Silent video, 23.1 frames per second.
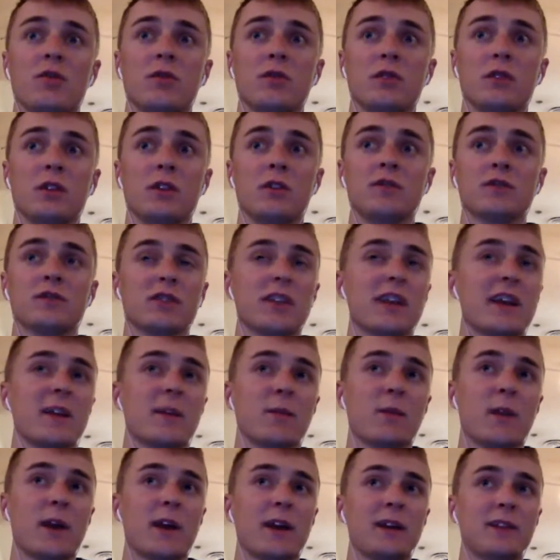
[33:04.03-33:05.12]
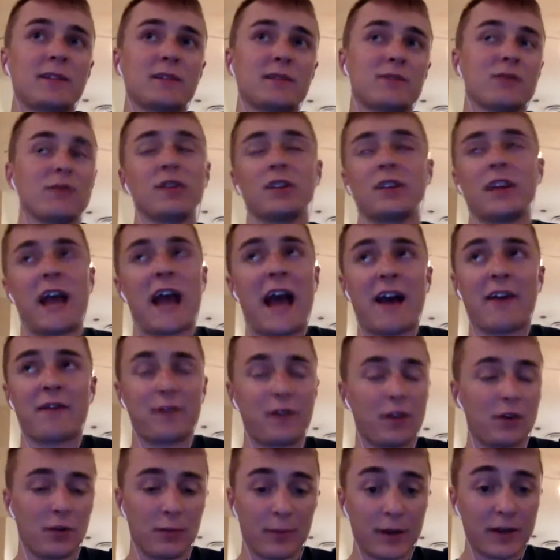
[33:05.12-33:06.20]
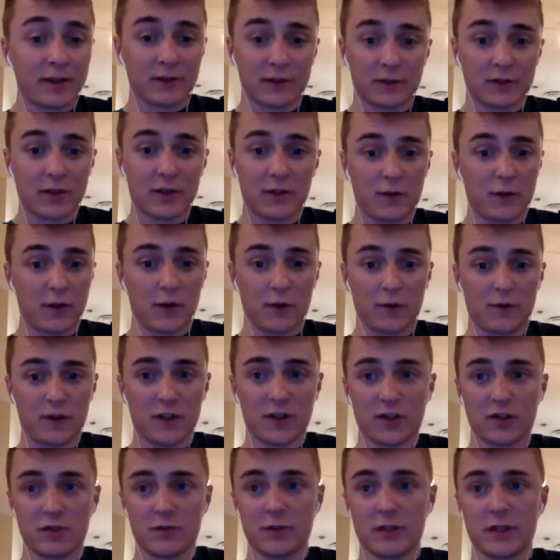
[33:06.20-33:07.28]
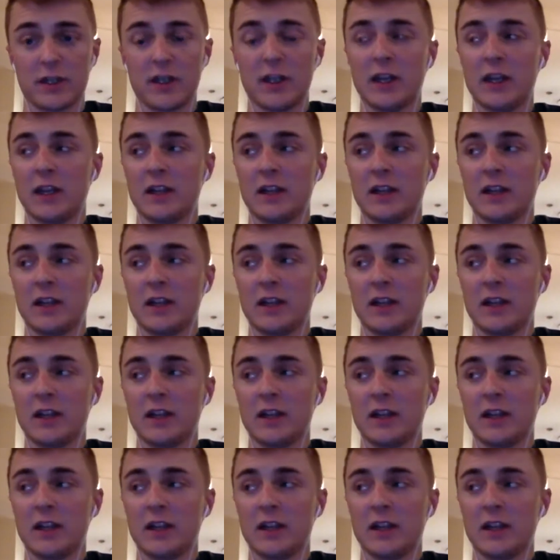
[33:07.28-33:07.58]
use lead weights. Well, you have to basically if you're a fisherman.